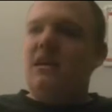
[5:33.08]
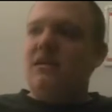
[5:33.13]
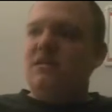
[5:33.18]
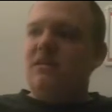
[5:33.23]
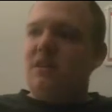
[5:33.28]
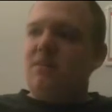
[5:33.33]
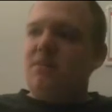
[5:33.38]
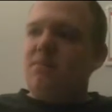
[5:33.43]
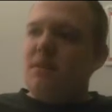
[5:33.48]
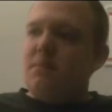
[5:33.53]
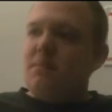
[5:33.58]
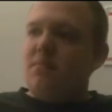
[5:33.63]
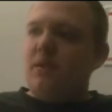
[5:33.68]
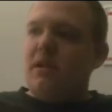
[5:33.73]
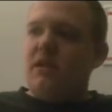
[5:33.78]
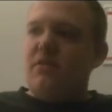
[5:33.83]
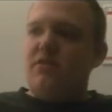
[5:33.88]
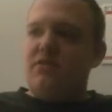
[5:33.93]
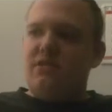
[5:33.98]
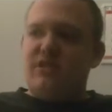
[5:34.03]
Some people
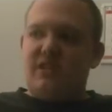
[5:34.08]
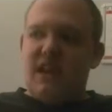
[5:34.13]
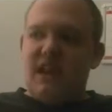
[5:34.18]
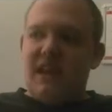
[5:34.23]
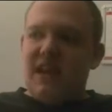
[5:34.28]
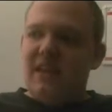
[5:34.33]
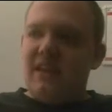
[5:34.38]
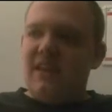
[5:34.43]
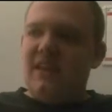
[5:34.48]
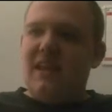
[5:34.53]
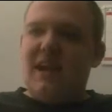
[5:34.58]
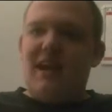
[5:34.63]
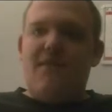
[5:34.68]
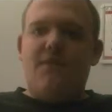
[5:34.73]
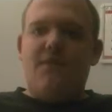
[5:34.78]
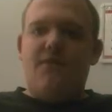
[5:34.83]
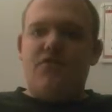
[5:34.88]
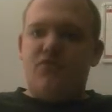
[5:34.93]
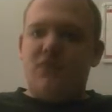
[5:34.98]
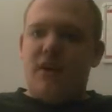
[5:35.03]
understand and they
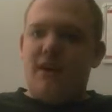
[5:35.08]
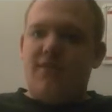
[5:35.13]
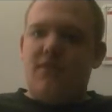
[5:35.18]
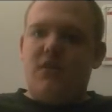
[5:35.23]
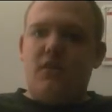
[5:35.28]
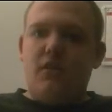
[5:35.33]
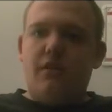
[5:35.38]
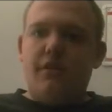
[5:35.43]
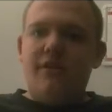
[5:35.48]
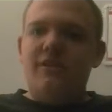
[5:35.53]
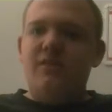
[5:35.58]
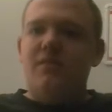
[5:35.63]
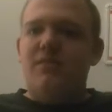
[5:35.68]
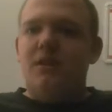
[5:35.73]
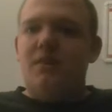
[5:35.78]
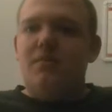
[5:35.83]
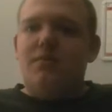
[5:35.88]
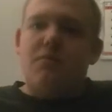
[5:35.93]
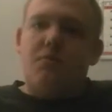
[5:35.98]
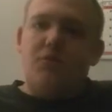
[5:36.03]
have the drive to learn.
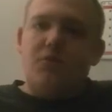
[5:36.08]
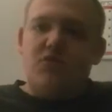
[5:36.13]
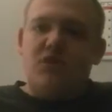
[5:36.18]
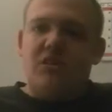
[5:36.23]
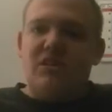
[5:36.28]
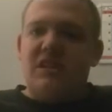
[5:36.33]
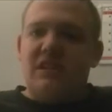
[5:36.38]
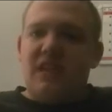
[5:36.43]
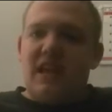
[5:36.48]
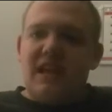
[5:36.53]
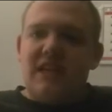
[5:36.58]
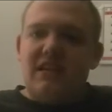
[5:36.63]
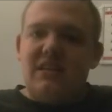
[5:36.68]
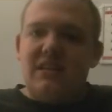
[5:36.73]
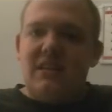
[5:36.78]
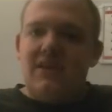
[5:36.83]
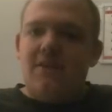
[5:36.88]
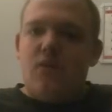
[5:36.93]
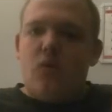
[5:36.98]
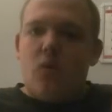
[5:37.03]
Some people are just
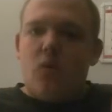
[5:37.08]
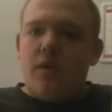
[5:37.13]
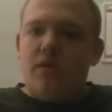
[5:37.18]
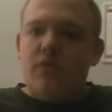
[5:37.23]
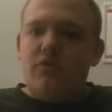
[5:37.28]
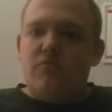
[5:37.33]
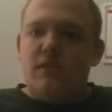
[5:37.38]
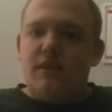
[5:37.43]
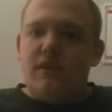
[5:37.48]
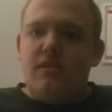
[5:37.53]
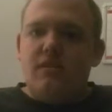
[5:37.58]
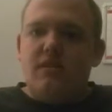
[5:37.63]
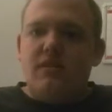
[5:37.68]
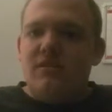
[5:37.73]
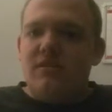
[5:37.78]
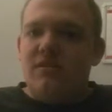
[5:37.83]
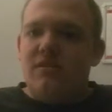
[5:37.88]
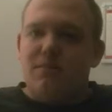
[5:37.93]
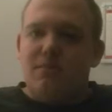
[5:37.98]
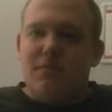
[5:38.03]
lazy, of course,
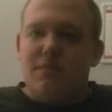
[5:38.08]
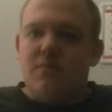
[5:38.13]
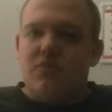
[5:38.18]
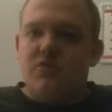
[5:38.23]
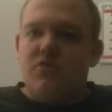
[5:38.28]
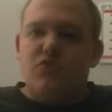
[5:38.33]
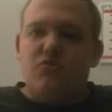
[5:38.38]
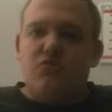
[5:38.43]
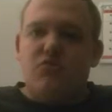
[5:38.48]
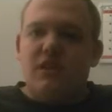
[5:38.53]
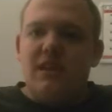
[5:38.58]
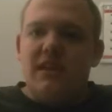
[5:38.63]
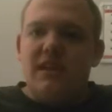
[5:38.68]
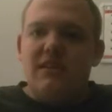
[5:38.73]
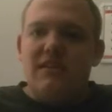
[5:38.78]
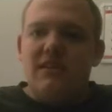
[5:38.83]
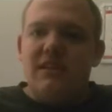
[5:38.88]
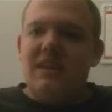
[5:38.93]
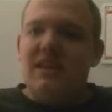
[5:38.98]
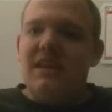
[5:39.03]
regularly. Some people are just
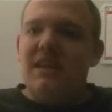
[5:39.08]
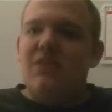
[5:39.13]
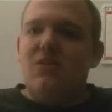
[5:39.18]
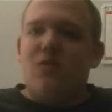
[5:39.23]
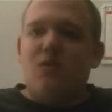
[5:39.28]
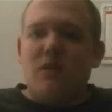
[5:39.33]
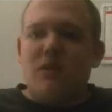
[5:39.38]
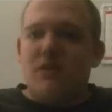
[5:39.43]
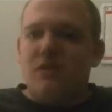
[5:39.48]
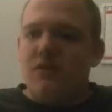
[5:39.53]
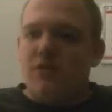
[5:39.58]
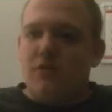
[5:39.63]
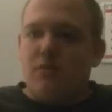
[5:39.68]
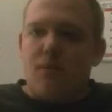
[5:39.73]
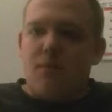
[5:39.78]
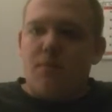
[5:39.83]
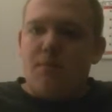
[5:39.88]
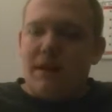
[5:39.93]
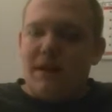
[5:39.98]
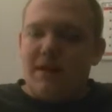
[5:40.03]
lazy and they don't want to learn
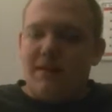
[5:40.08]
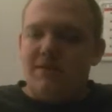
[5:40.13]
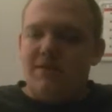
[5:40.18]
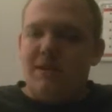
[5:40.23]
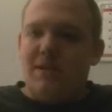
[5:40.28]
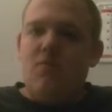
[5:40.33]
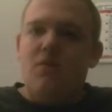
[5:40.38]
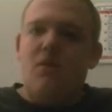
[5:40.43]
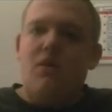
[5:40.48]
about parenting.